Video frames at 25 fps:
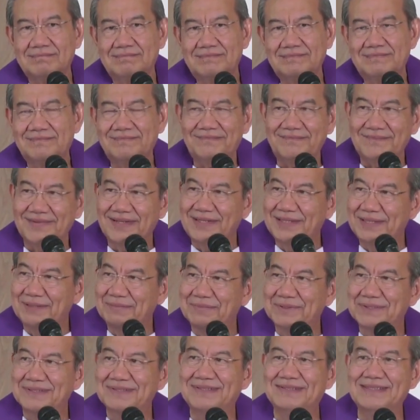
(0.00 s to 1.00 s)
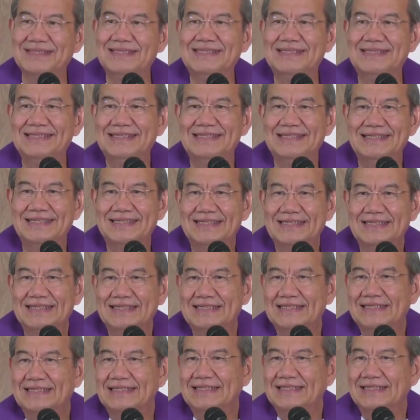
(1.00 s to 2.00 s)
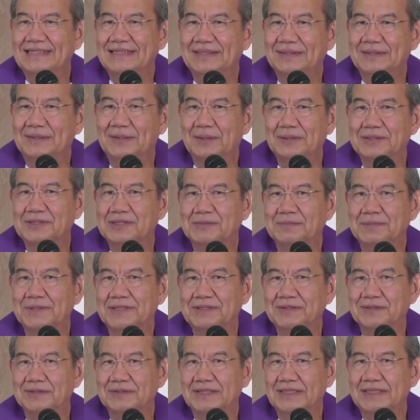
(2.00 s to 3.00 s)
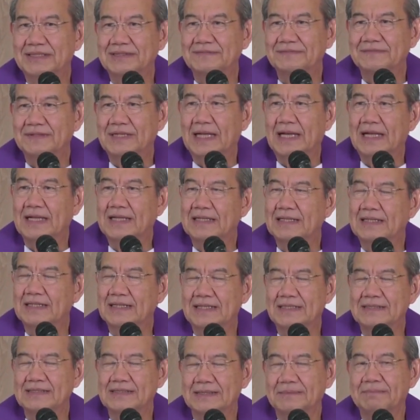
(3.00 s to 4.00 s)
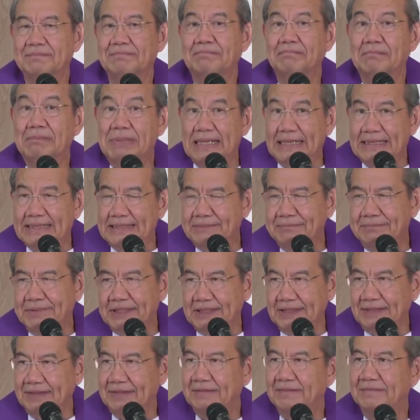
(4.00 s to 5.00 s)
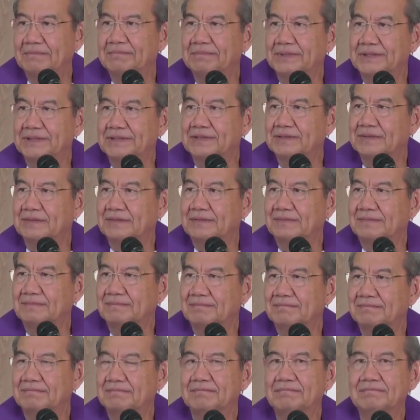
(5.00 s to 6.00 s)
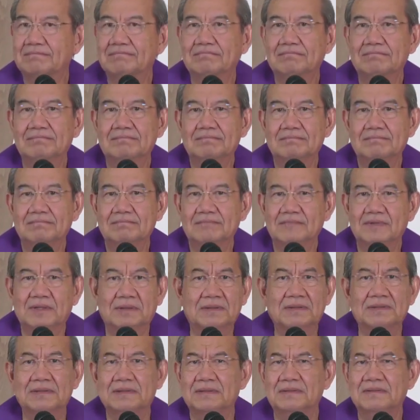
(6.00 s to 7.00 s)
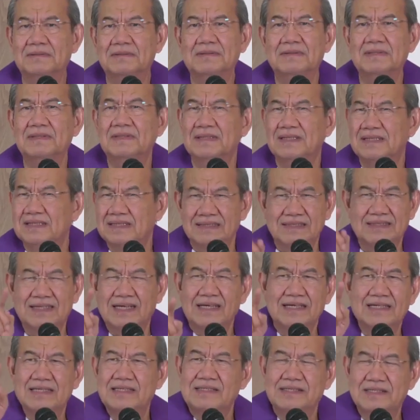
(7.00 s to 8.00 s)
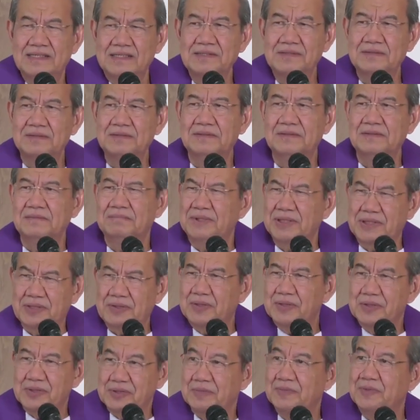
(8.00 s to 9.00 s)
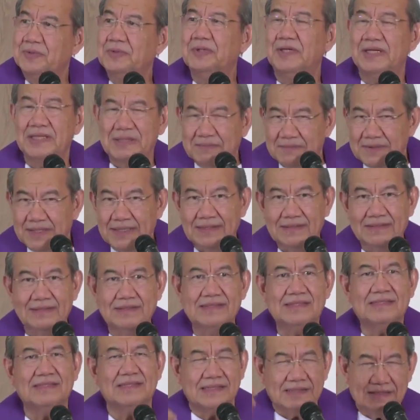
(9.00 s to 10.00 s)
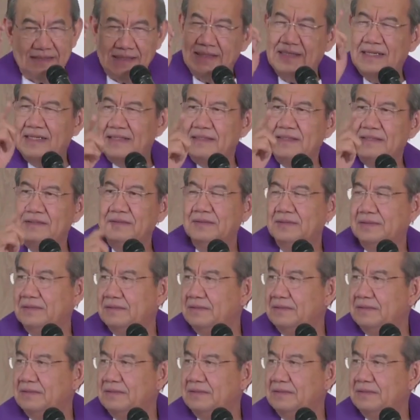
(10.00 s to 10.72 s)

And number three, don't spend your life as a blaming person. Oh, dahil sa inyo, because of you, I'm like this. Kasalanan nyo ito.